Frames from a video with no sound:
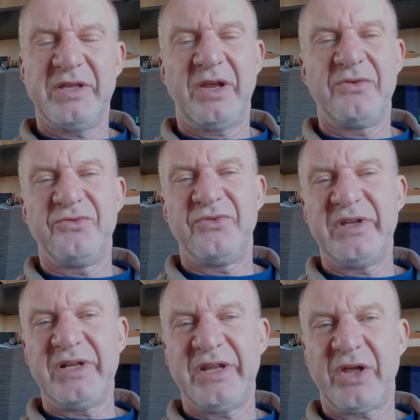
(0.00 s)
They don't
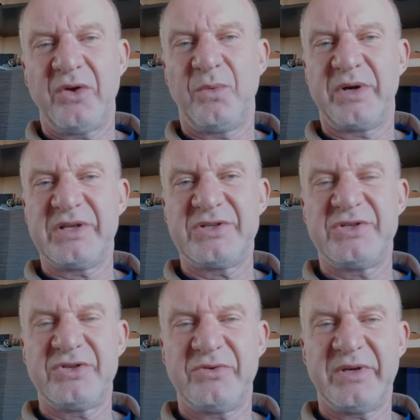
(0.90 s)
really know what it's
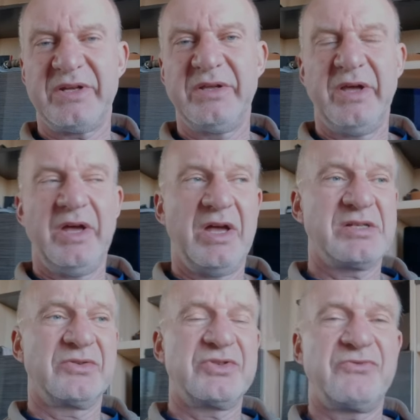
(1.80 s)
doing
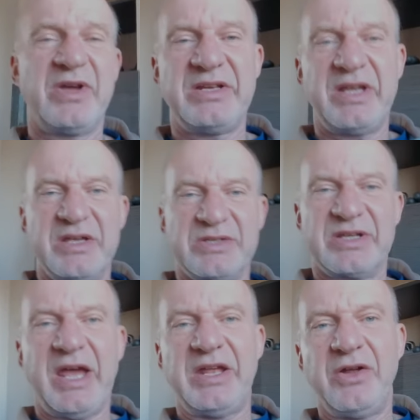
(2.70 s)
as long as the radiators are
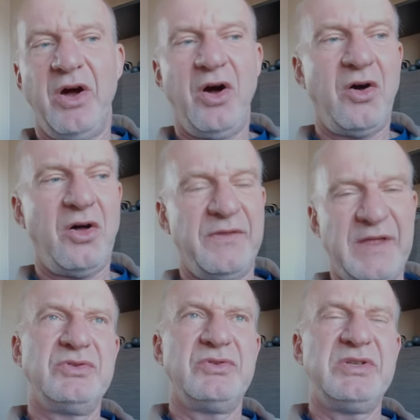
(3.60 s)
getting hot,
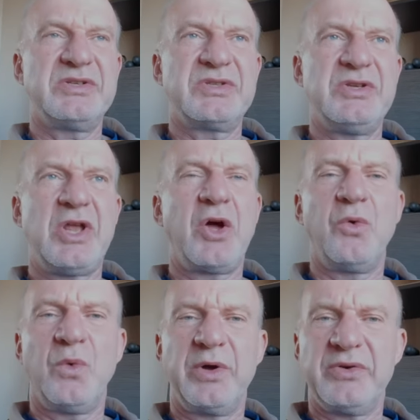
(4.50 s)
you need to
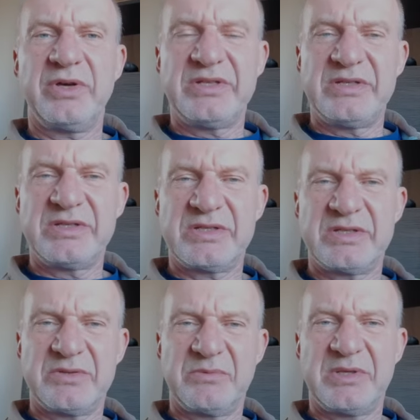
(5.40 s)
know what your heating
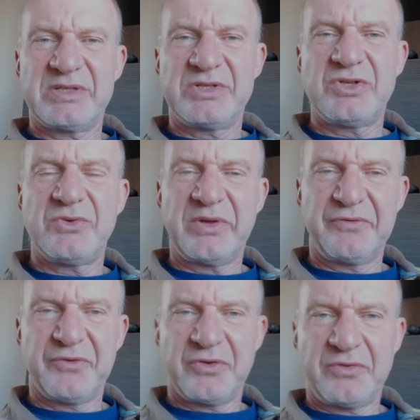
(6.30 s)
system is doing
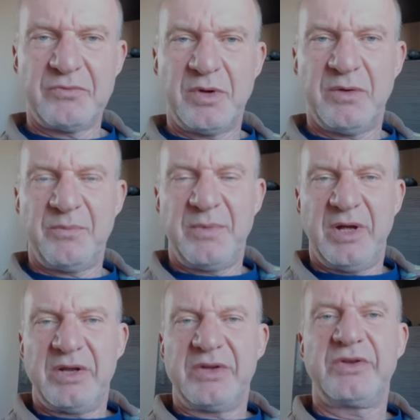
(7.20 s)
for you and, um,
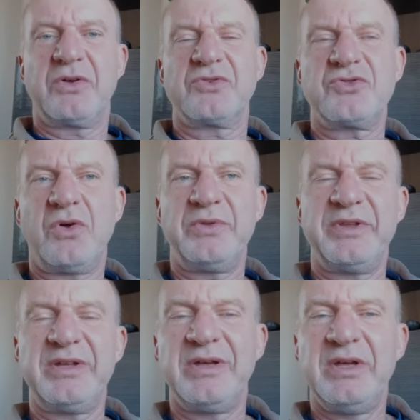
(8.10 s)
and control
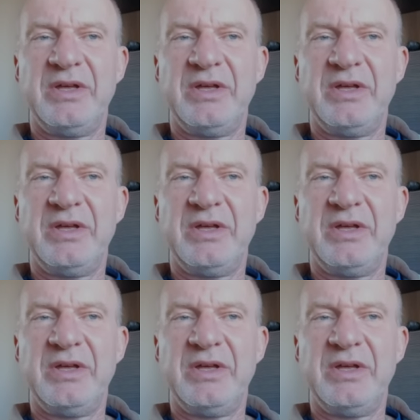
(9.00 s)
the